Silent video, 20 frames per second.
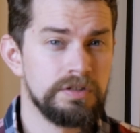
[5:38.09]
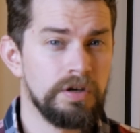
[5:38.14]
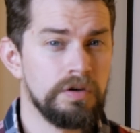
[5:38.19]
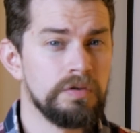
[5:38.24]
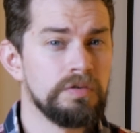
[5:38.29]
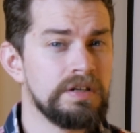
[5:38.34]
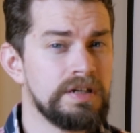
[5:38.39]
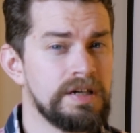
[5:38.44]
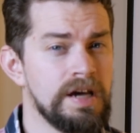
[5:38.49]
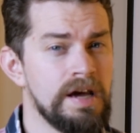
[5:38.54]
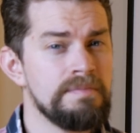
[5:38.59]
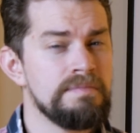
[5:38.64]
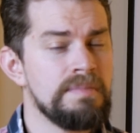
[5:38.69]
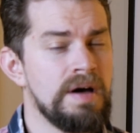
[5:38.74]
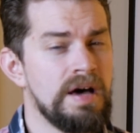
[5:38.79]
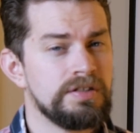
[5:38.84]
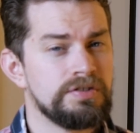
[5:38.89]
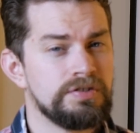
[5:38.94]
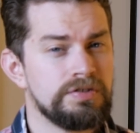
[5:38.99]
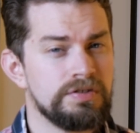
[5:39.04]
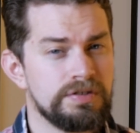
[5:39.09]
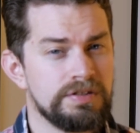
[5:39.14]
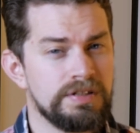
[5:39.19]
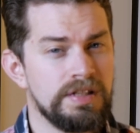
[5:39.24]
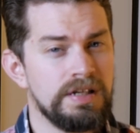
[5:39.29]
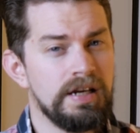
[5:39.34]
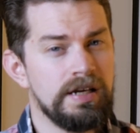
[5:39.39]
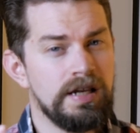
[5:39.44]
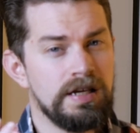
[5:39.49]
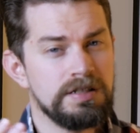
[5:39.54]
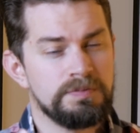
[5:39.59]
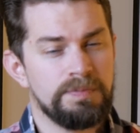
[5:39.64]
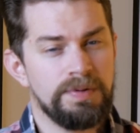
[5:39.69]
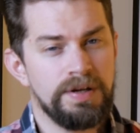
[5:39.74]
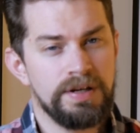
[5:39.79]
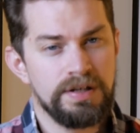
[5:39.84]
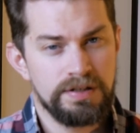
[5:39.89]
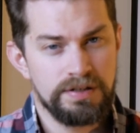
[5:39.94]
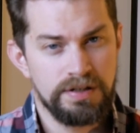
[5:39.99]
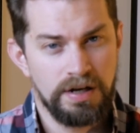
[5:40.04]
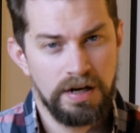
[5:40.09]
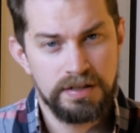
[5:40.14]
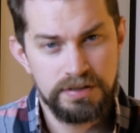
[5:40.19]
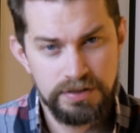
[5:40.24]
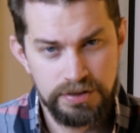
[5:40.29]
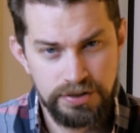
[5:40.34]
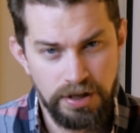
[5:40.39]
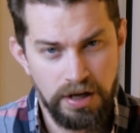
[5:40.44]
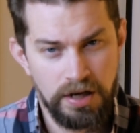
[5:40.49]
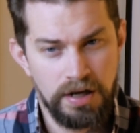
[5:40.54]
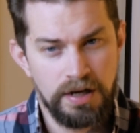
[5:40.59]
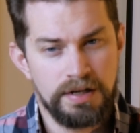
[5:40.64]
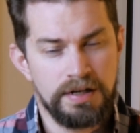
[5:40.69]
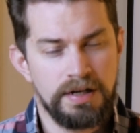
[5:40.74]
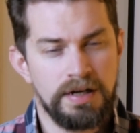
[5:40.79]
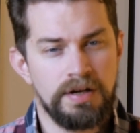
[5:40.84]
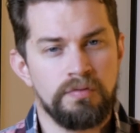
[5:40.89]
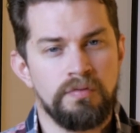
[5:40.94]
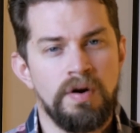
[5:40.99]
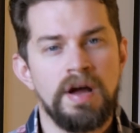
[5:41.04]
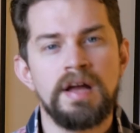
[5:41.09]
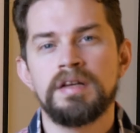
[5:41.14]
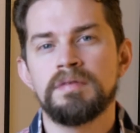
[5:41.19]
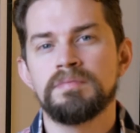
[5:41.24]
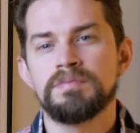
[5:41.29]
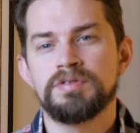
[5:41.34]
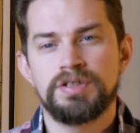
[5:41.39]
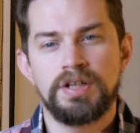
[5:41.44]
So Game Masters, that has been DonJon, a random